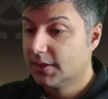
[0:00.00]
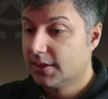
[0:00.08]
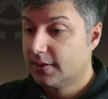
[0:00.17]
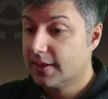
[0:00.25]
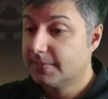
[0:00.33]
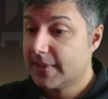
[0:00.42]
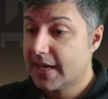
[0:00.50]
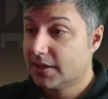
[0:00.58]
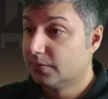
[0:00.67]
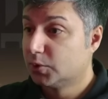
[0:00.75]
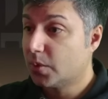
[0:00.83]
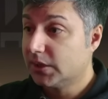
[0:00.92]
Then at
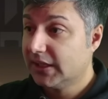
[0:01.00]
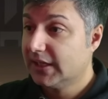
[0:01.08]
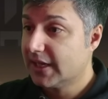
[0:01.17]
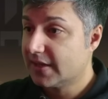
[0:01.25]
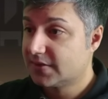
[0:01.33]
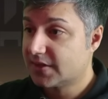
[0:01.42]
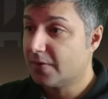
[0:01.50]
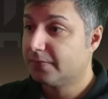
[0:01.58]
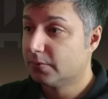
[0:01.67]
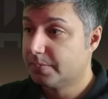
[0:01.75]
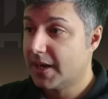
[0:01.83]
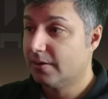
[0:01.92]
level 20, he has
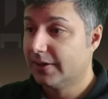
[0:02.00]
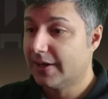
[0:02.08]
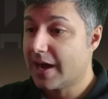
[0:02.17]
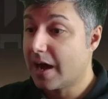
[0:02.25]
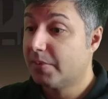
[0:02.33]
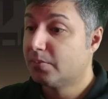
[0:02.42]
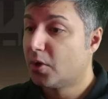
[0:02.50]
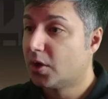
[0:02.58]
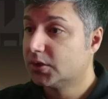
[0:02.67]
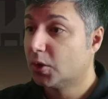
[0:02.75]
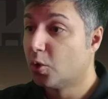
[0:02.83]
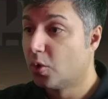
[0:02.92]
self-repairing armor
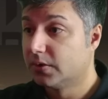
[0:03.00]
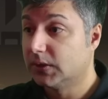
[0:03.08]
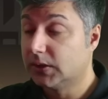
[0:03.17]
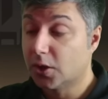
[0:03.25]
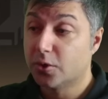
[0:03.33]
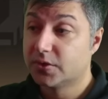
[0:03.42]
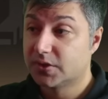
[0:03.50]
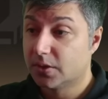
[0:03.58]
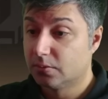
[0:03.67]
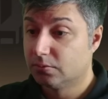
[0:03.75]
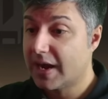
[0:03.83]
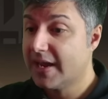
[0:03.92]
mod, or the Ghost
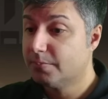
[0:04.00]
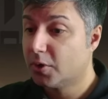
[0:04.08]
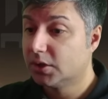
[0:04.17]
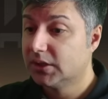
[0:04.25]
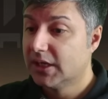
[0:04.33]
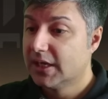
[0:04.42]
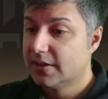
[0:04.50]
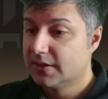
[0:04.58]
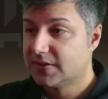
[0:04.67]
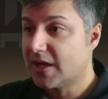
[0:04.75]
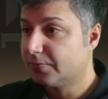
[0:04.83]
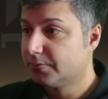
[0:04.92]
Array mod. The
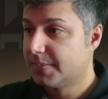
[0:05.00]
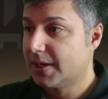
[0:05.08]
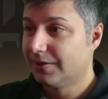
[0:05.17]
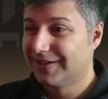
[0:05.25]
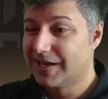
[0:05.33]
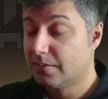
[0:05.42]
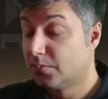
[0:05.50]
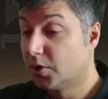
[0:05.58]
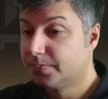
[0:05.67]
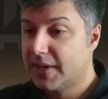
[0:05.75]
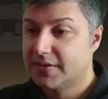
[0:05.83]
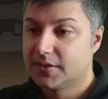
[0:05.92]
self-repairing armor
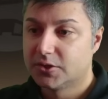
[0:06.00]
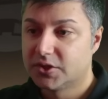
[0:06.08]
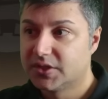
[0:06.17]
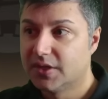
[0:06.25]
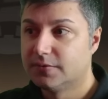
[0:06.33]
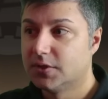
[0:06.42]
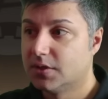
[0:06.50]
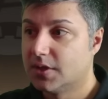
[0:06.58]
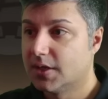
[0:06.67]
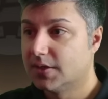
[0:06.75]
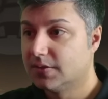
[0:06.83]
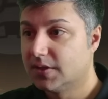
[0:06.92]
mod basically just gives you
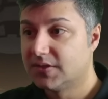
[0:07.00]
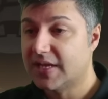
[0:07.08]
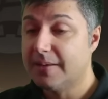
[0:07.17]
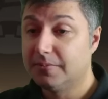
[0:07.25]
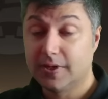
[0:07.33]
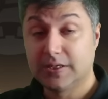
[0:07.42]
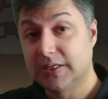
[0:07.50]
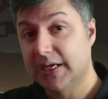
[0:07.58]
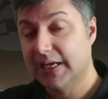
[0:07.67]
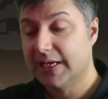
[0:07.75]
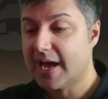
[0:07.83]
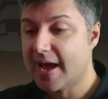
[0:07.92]
the same thing that
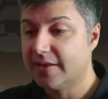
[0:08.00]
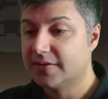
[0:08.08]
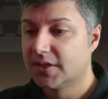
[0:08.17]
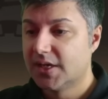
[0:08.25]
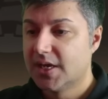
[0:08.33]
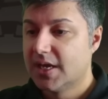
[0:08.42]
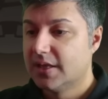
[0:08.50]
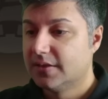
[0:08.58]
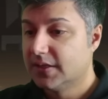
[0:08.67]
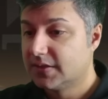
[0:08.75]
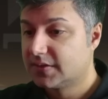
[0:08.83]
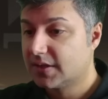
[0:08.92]
he has,
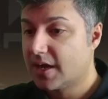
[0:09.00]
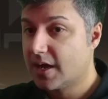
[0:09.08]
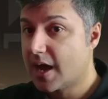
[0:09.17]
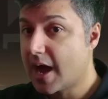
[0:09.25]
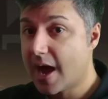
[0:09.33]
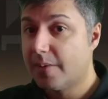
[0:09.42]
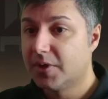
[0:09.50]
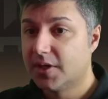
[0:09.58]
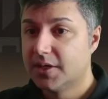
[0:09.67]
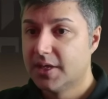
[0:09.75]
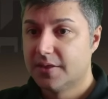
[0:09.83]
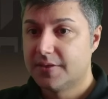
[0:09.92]
this armor
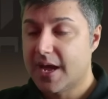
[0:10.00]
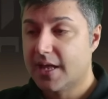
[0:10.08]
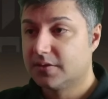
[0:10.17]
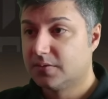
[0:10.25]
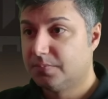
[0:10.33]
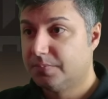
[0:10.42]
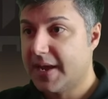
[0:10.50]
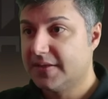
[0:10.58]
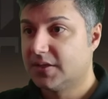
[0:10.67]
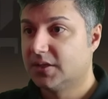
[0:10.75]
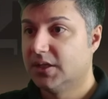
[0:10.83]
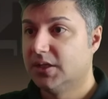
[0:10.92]
that
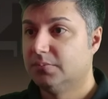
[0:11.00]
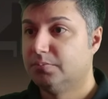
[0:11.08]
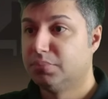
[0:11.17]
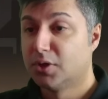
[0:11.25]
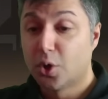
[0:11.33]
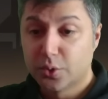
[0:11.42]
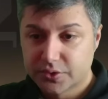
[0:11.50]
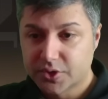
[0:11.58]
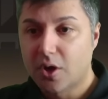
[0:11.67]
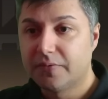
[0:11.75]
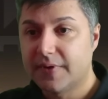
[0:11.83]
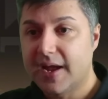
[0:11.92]
basically blows
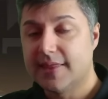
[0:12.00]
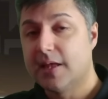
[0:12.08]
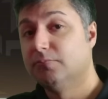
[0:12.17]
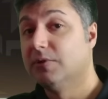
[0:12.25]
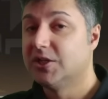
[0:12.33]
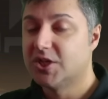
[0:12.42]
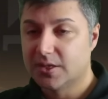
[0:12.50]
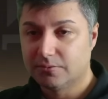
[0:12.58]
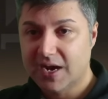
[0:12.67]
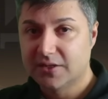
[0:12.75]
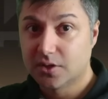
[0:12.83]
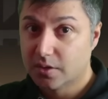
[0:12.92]
off and then
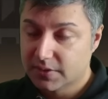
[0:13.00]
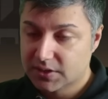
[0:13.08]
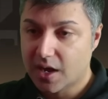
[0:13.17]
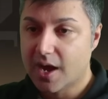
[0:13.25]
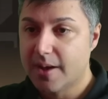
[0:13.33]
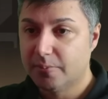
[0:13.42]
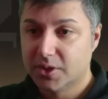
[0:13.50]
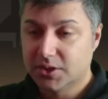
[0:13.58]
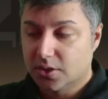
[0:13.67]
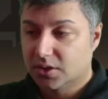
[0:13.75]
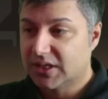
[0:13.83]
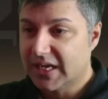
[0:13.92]
regenerates over time when
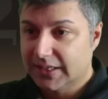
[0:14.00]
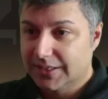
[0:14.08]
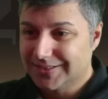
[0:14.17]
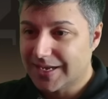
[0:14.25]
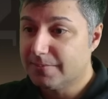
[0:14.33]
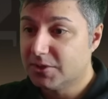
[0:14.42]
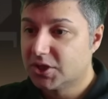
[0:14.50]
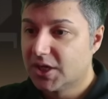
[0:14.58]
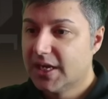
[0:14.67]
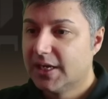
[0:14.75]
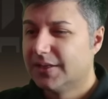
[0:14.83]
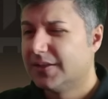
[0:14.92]
you're not taking damage.
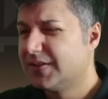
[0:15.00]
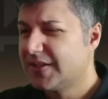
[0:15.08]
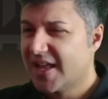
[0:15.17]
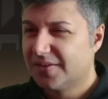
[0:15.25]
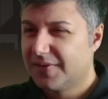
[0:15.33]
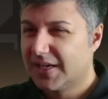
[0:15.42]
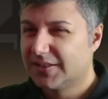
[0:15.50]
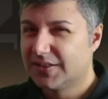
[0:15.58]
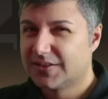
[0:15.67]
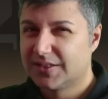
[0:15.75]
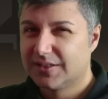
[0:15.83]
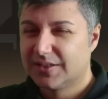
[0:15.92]
The sound effect
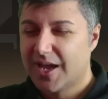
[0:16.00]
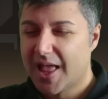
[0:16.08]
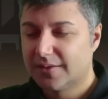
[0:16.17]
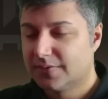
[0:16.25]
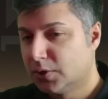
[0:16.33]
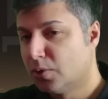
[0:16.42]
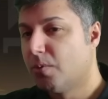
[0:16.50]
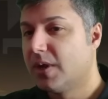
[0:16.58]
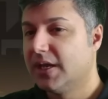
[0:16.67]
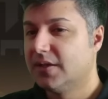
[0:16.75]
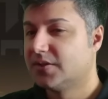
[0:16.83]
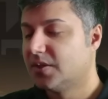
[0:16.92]
is kind of
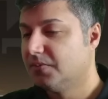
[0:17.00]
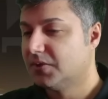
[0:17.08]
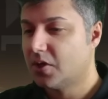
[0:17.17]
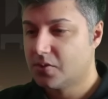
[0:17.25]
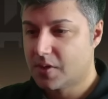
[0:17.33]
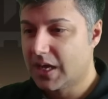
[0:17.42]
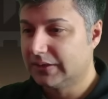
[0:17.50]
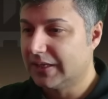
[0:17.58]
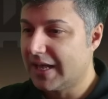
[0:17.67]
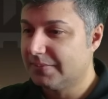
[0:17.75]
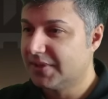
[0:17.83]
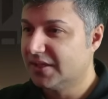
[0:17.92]
annoying, so if you don't like
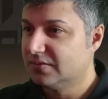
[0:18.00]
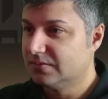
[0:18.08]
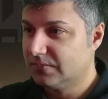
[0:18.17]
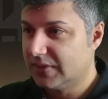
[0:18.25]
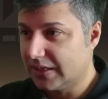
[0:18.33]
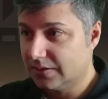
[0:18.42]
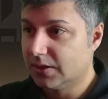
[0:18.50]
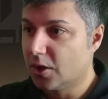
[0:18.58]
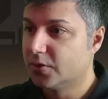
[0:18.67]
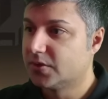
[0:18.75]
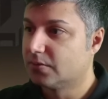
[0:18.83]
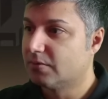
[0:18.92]
that, then get the
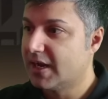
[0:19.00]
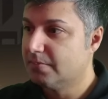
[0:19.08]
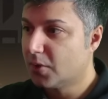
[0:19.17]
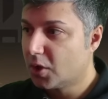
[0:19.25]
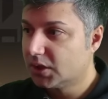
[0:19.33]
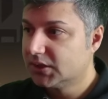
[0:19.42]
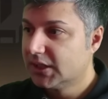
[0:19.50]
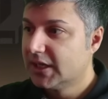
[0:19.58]
Ghost Array mod.